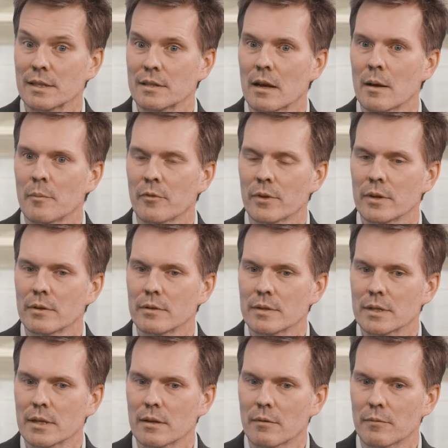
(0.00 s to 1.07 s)
time for those
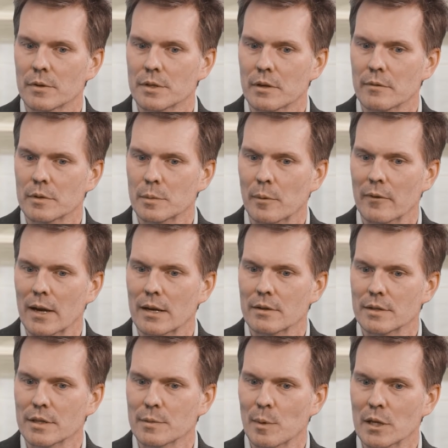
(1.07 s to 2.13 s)
for service providers,
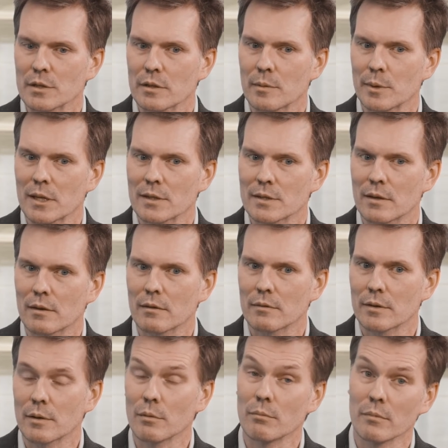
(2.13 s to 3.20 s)
especially because they're
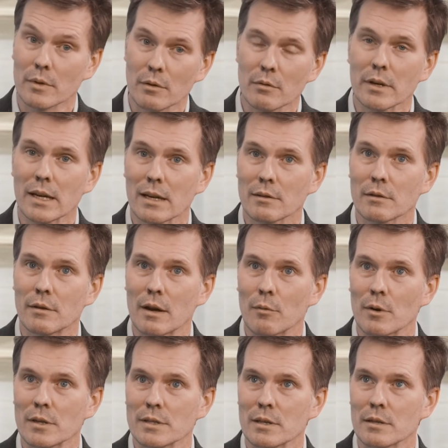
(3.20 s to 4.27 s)
looking at their
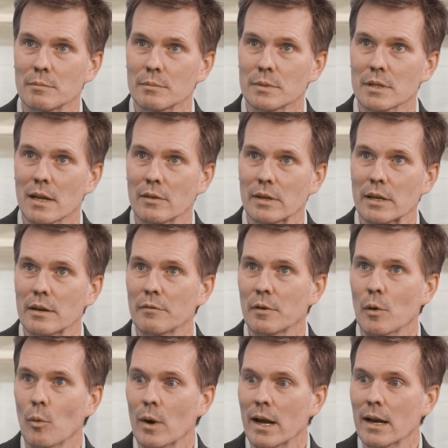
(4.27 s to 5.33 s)
networks in a slightly
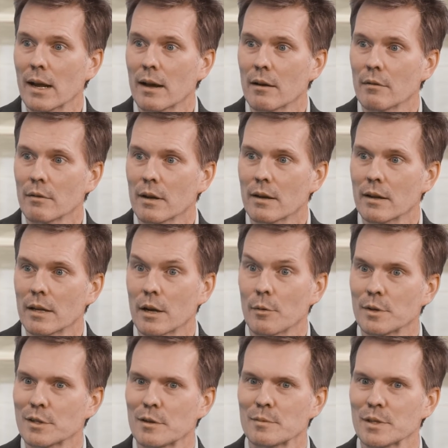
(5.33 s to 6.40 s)
different way now. In
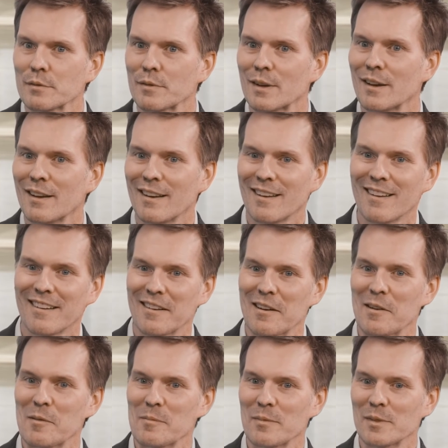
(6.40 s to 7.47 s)
terms of
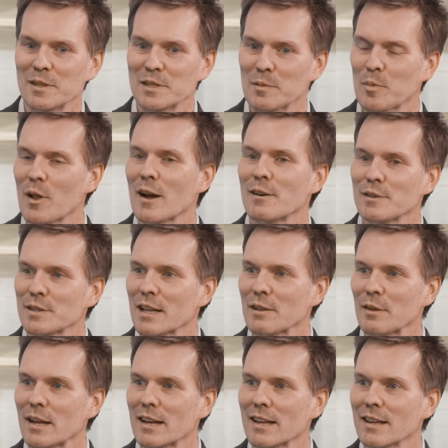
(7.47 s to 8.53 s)
the suppliers they
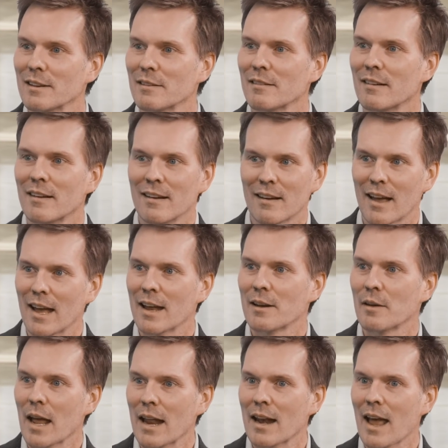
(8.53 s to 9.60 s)
let in and